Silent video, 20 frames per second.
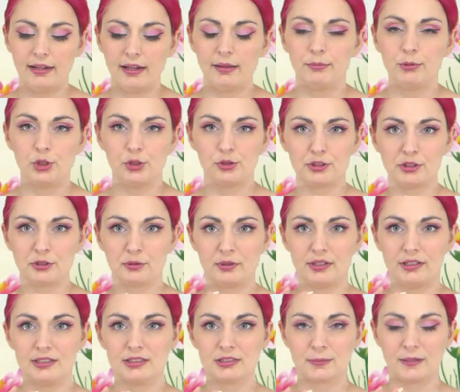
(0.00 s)
I'm using one
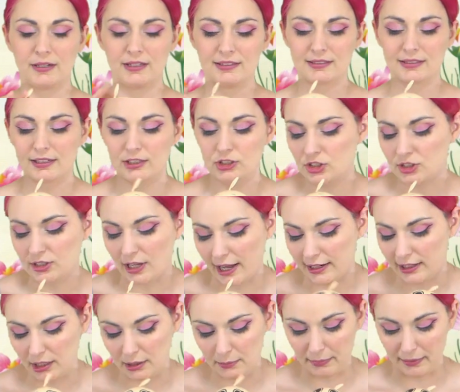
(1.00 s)
of these prints. I just
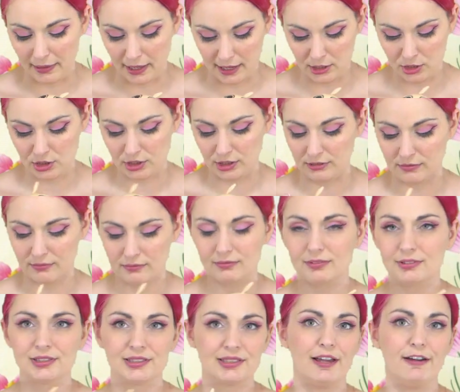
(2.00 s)
added blush and
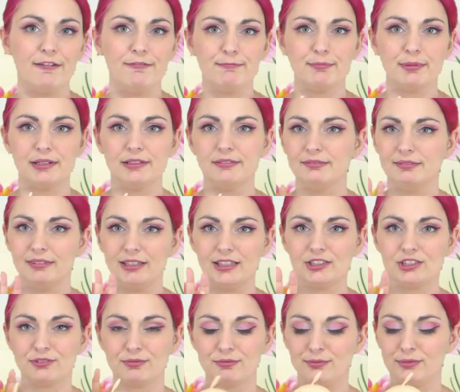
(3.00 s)
stuff, but
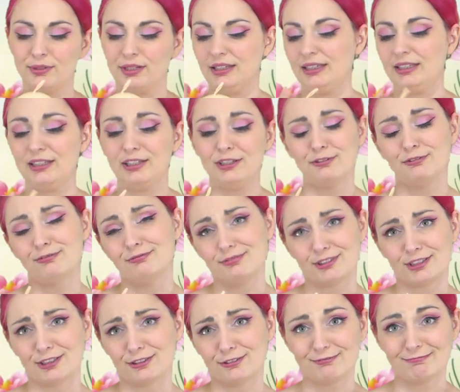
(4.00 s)
it's really cute,
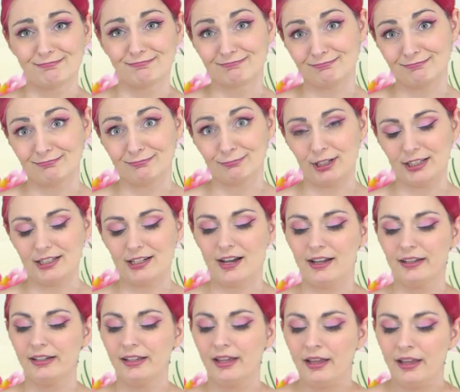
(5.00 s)
so why
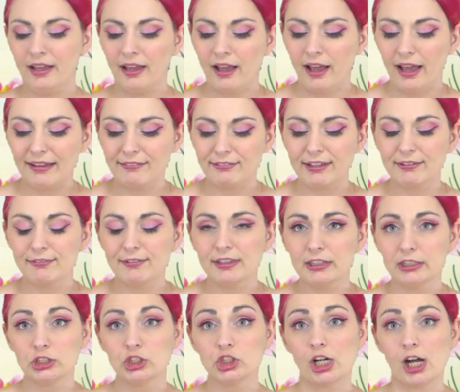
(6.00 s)
not? I've
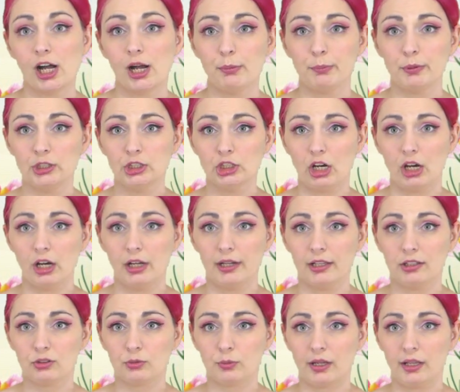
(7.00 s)
given the top a knot
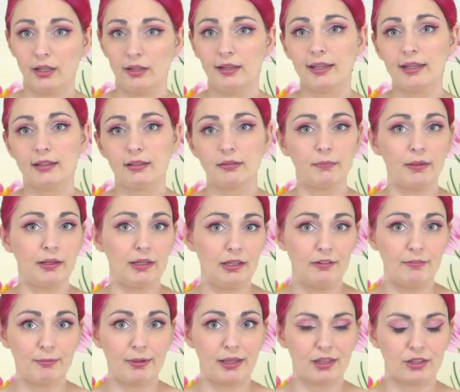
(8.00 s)
as well, like many
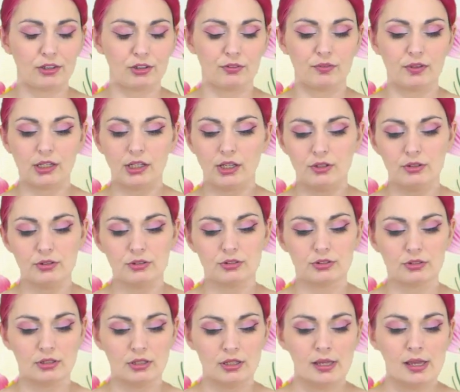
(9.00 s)
of my other
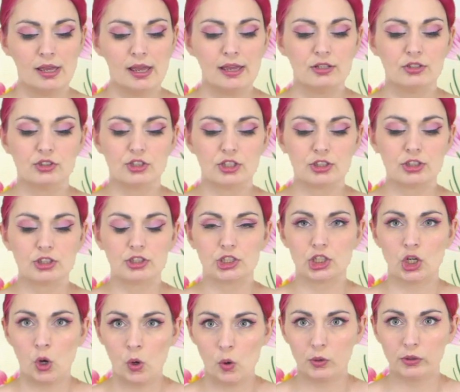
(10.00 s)
videos, just
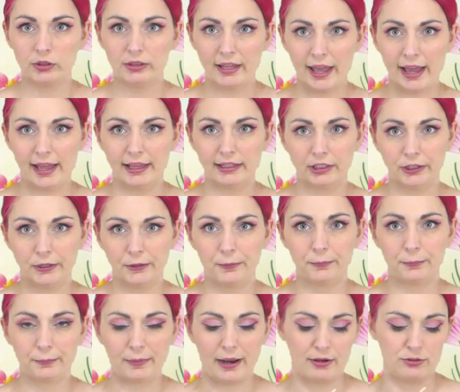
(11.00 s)
to hold that
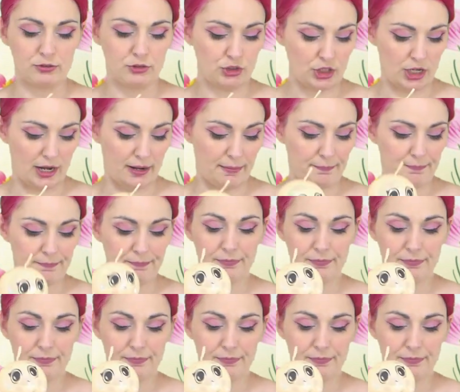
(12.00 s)
cute round shape.